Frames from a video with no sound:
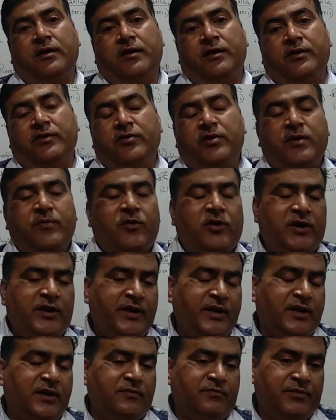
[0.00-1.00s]
You have
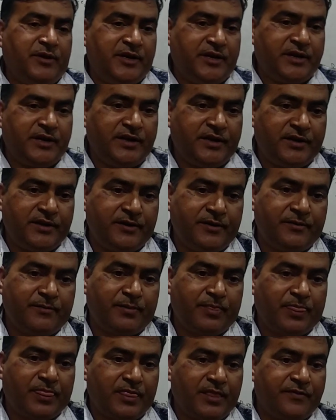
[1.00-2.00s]
already completed
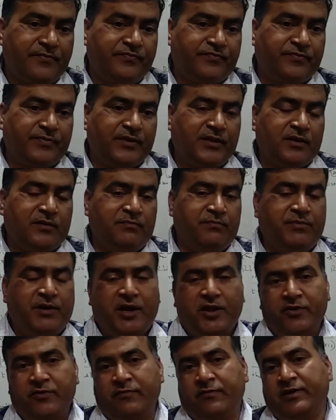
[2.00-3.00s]

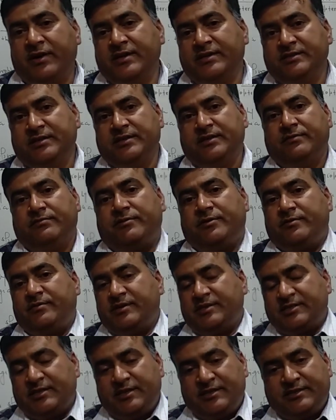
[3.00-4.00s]
bryophytes in the
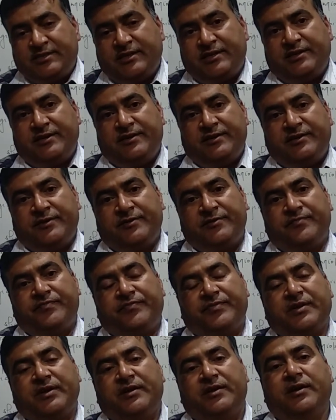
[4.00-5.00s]
previous lesson.
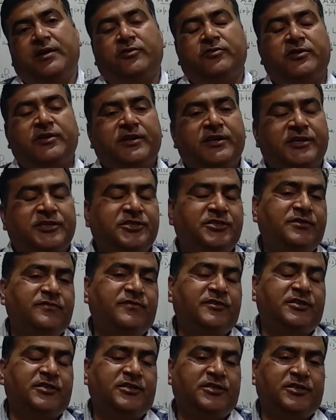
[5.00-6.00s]
Now the next
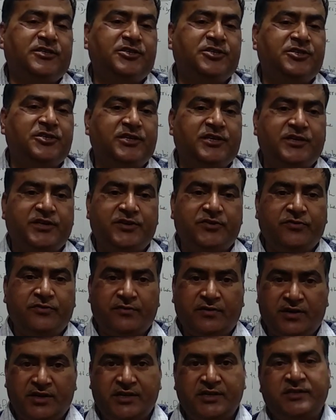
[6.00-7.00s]
division is
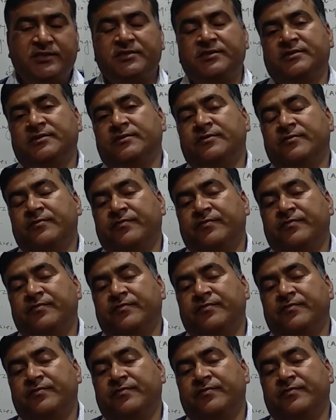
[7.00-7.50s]
pteridophytes.